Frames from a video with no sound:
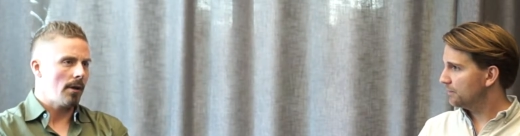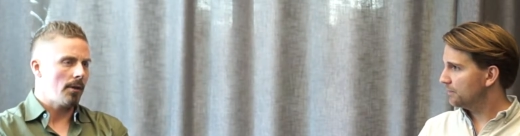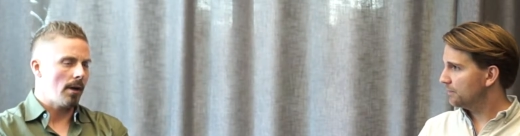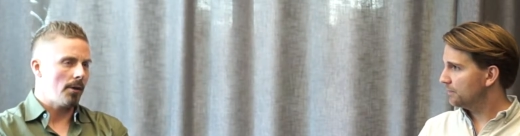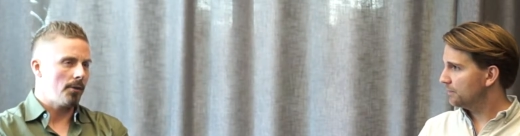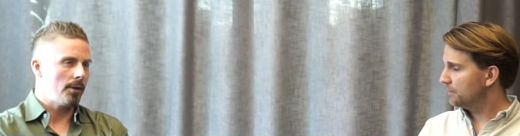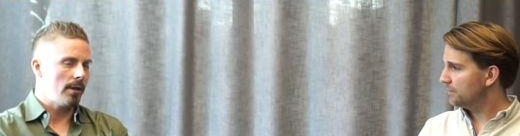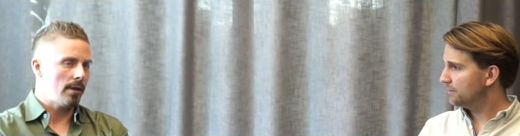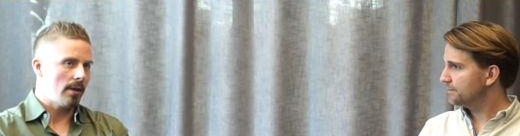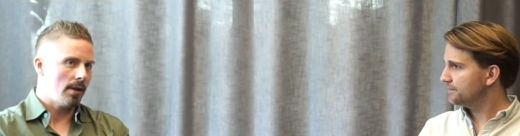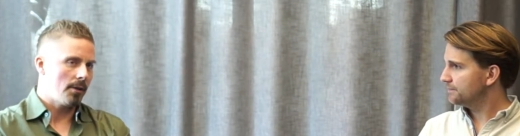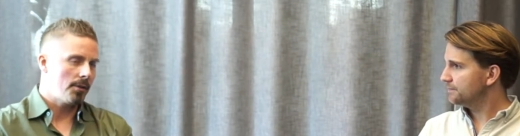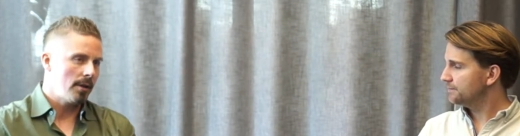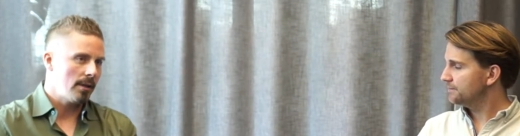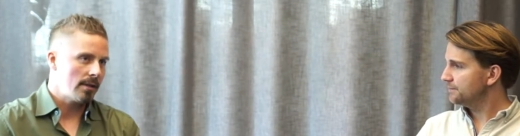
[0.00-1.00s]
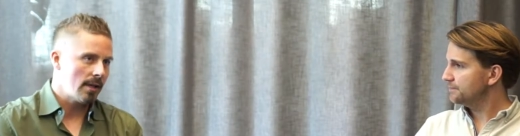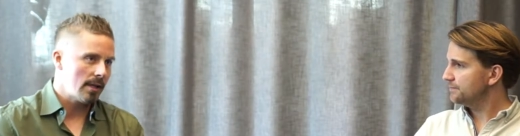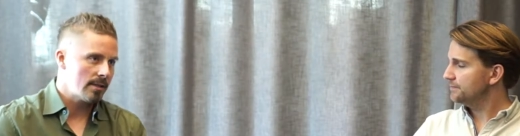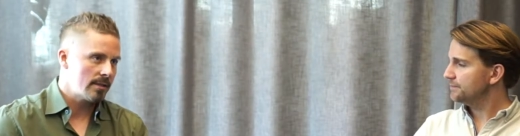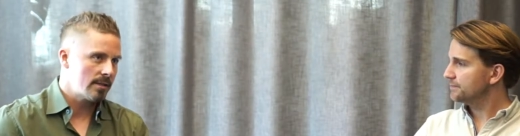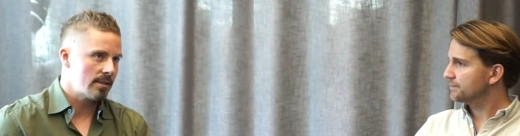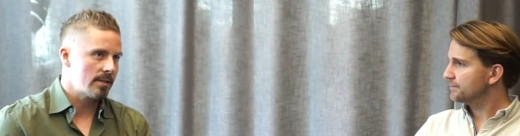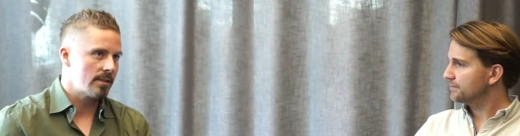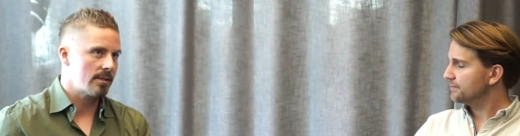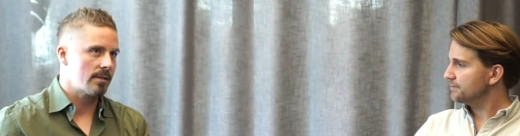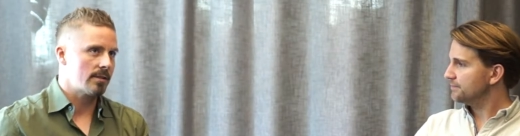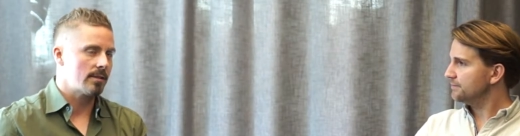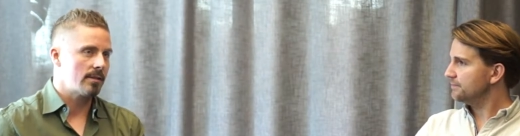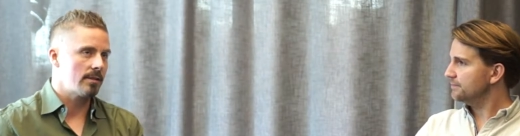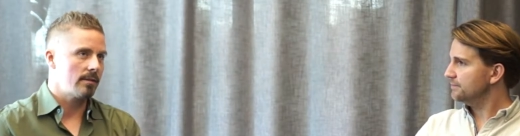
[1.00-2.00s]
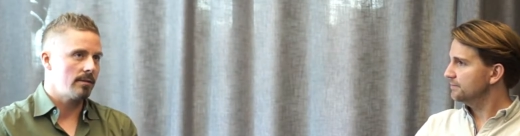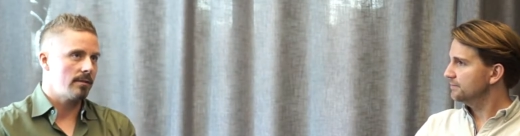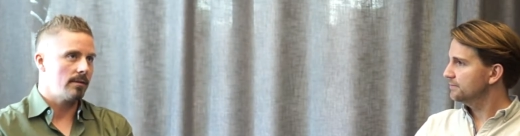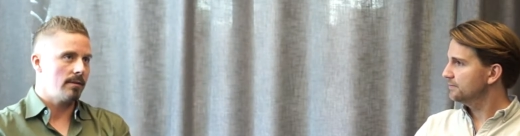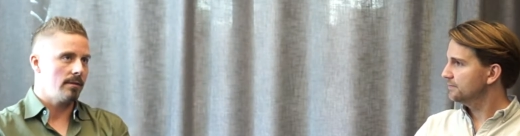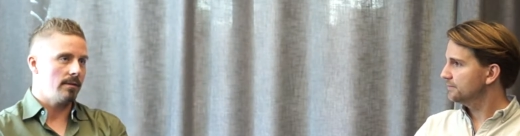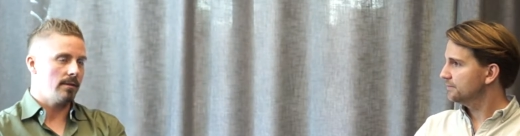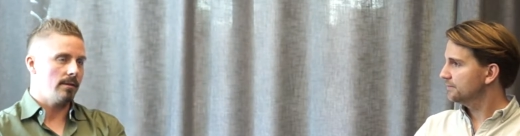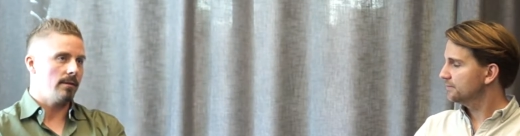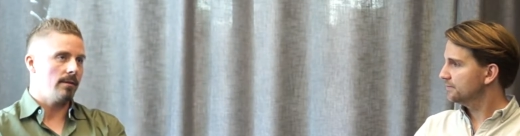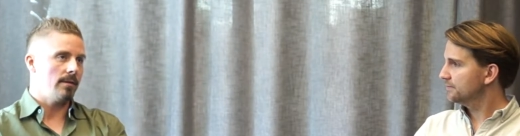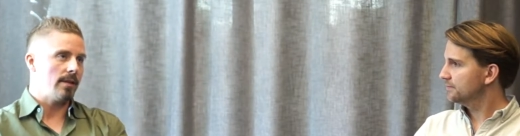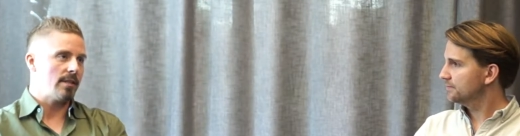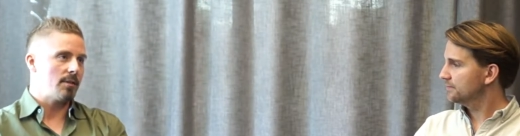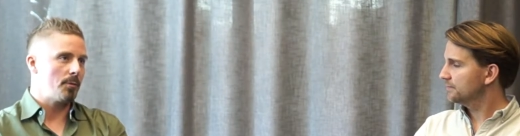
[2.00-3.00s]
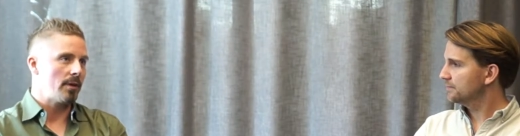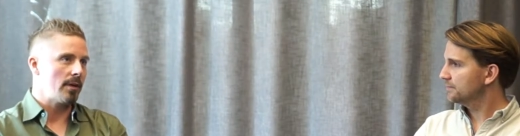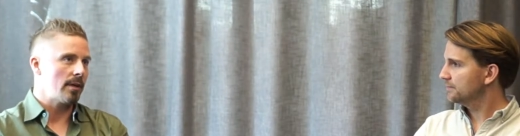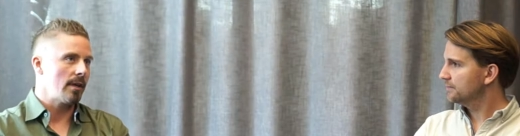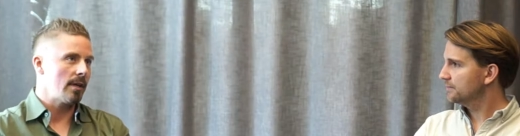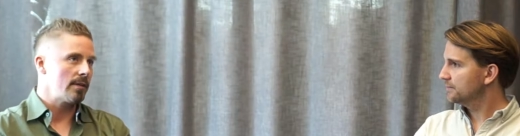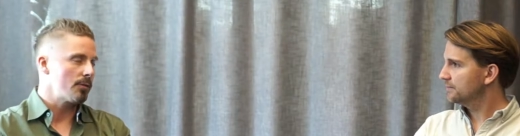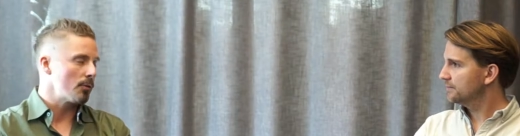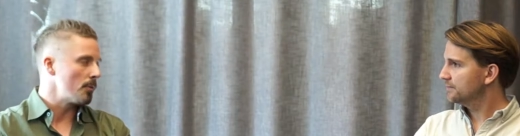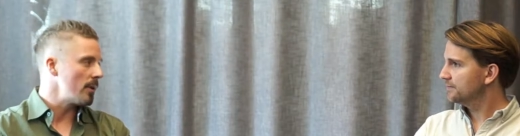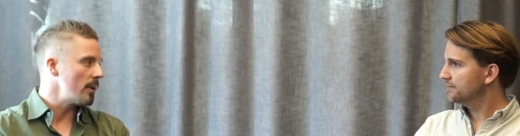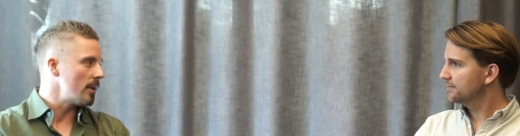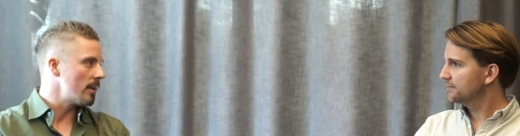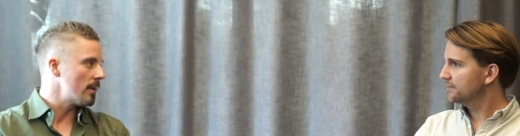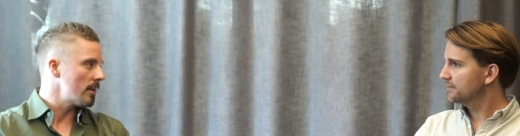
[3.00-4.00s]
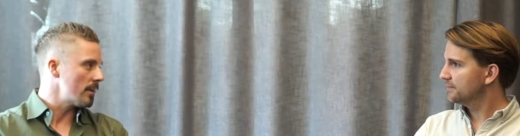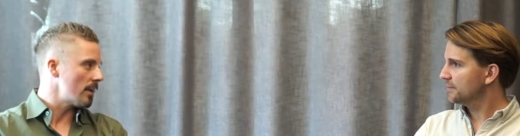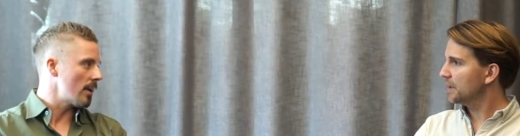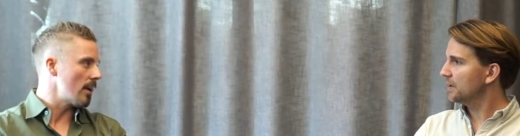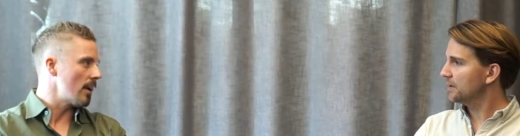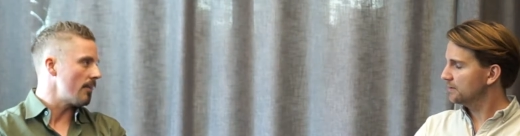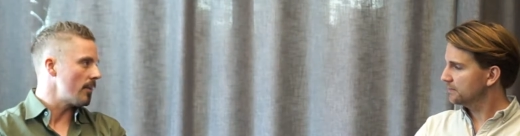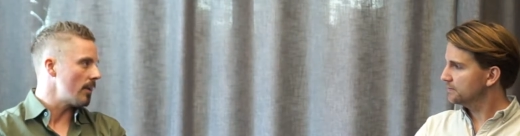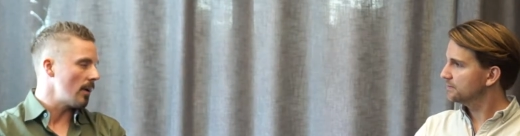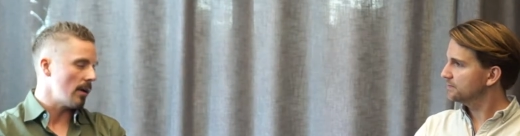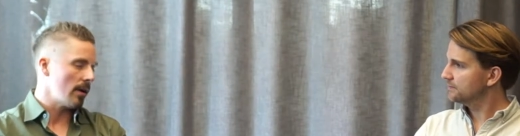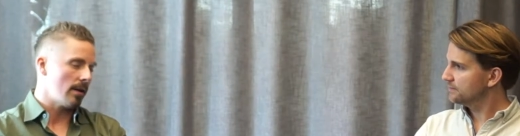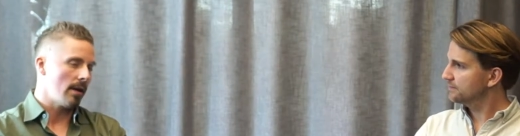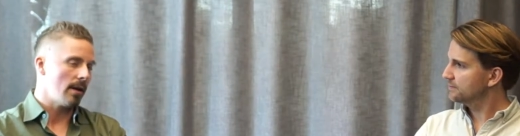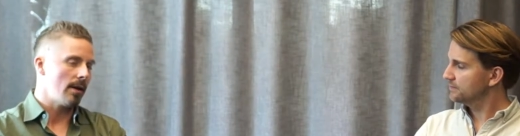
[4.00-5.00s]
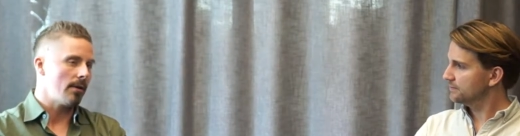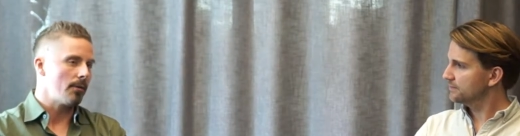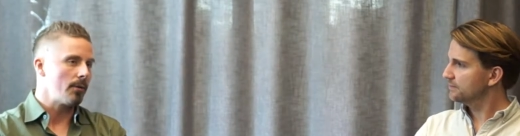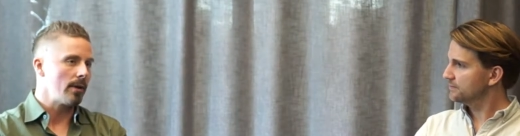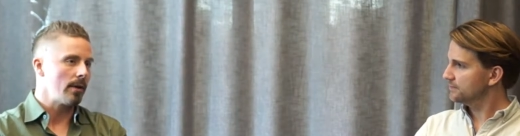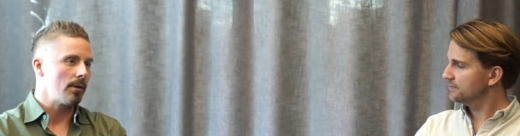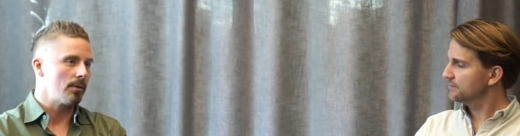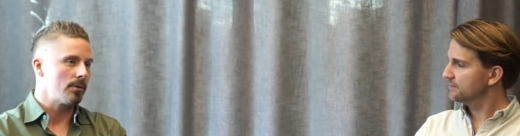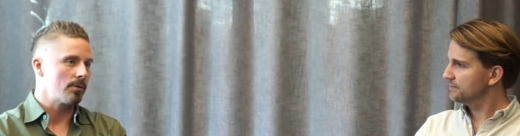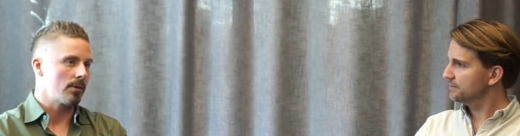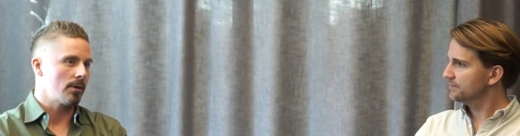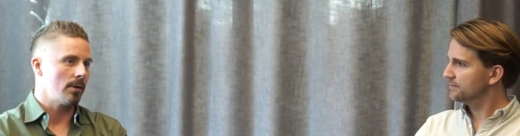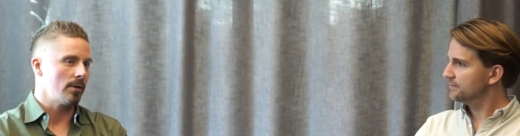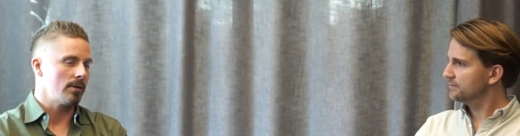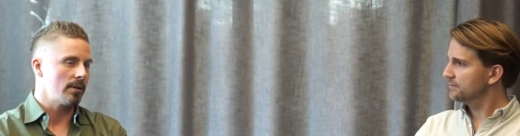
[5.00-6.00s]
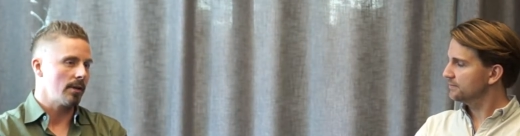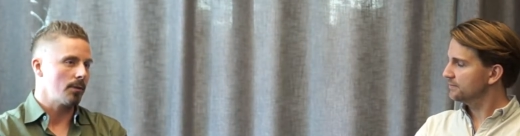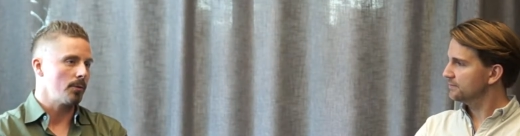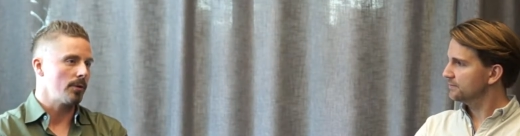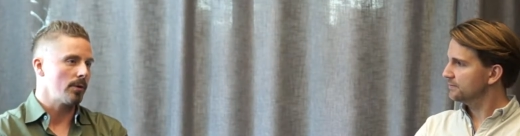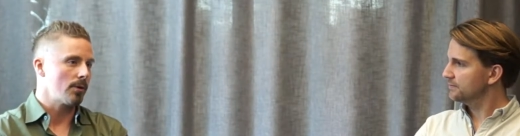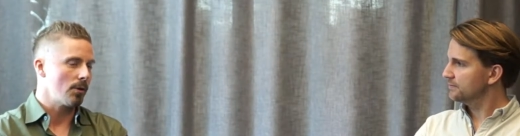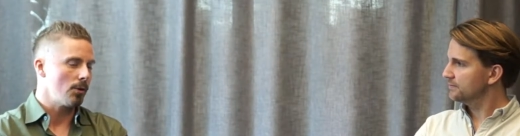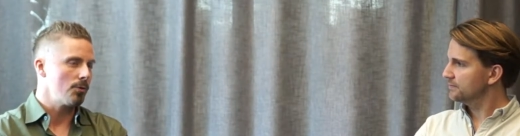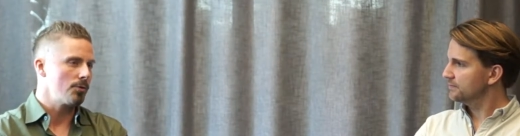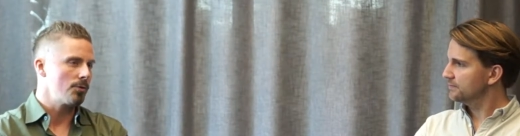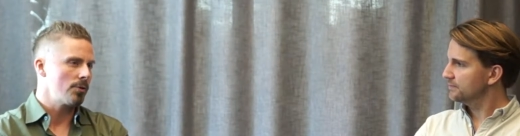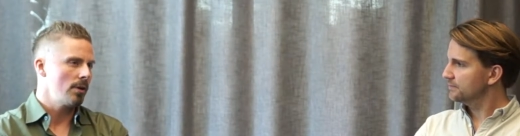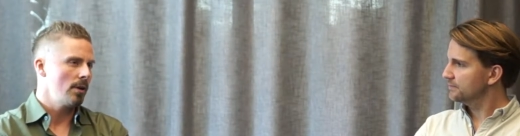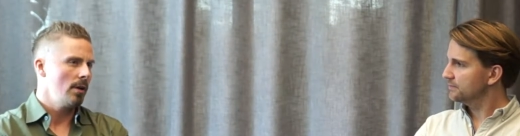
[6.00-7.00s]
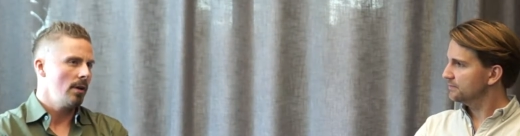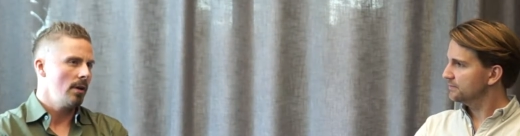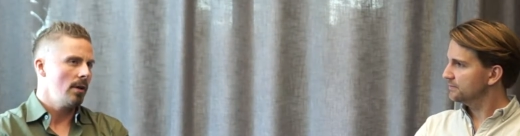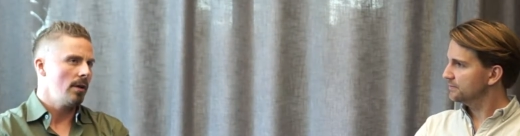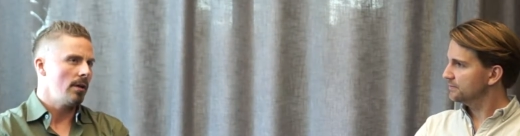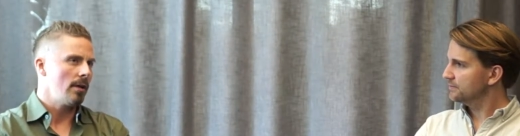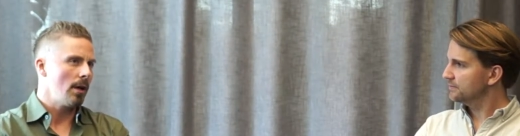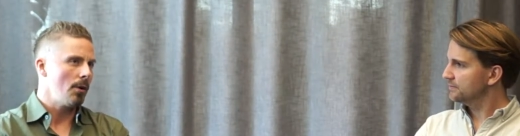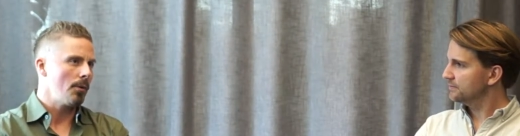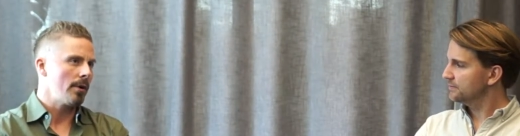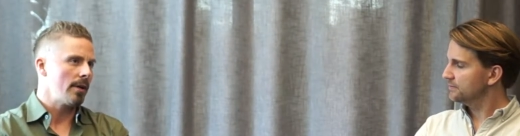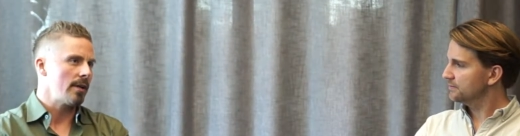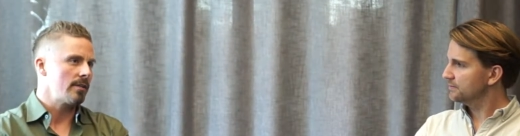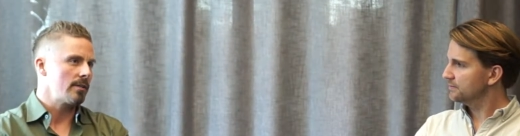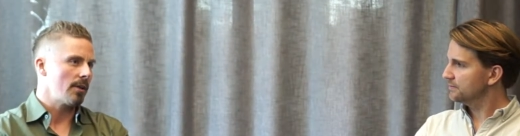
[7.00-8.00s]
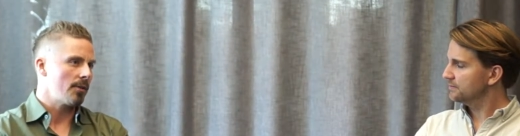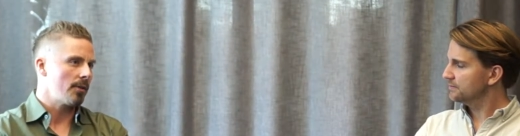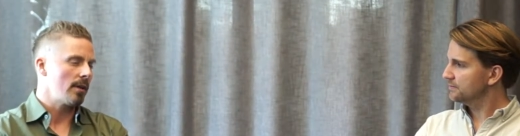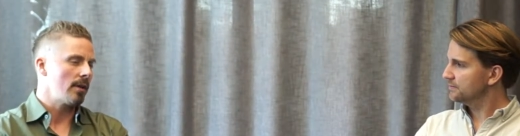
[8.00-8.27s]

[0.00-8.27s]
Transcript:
Speaker 1: I, I think I think that's that's been the case for me that yeah. I have a, I had a really good contact with the coach. Nowadays, I